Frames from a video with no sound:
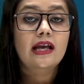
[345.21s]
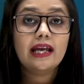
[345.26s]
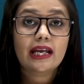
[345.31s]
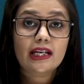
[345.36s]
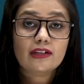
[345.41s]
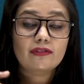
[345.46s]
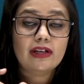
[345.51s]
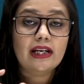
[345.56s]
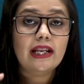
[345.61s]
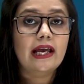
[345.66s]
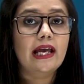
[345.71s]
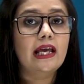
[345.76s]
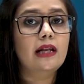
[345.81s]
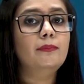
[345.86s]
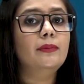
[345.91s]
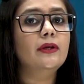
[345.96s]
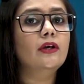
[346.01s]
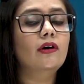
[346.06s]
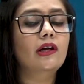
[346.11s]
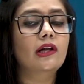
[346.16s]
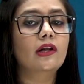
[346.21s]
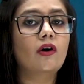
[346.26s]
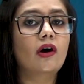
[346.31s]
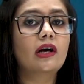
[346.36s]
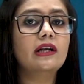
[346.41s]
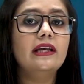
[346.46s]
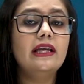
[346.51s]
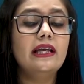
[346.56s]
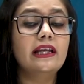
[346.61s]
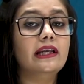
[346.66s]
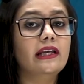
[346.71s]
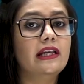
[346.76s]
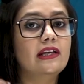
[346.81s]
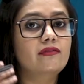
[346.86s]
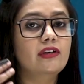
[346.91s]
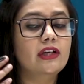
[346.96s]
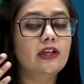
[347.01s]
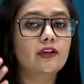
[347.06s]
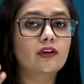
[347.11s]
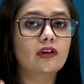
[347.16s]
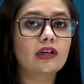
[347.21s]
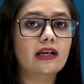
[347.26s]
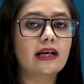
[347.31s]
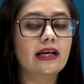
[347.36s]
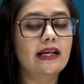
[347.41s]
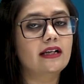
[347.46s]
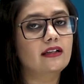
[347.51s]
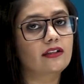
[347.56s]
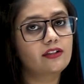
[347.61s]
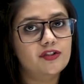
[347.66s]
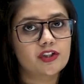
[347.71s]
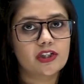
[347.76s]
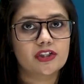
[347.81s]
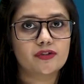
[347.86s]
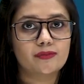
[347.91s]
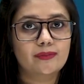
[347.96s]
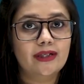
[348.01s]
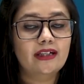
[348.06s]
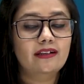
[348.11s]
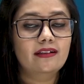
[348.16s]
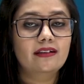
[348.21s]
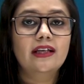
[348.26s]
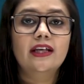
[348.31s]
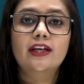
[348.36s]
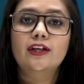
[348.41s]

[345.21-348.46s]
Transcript: It will help you a lot in giving your correct judgment.